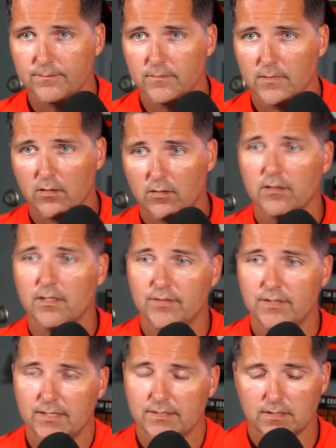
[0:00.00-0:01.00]
we call it eleven
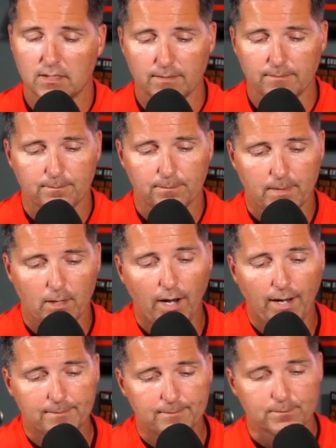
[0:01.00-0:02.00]
things, Tuck. All
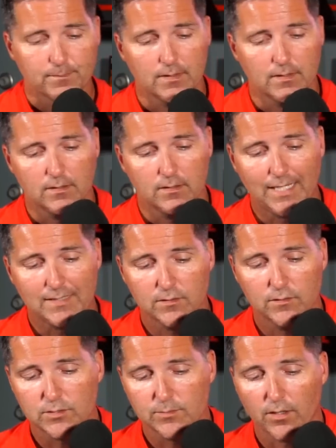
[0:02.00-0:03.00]
right, last two,
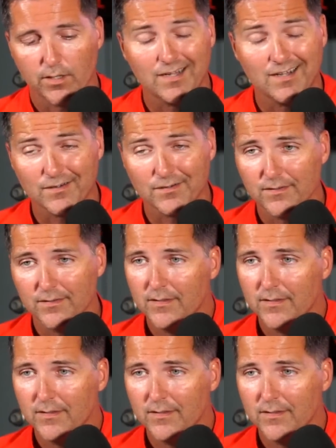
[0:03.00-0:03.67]
Chamarri Conner,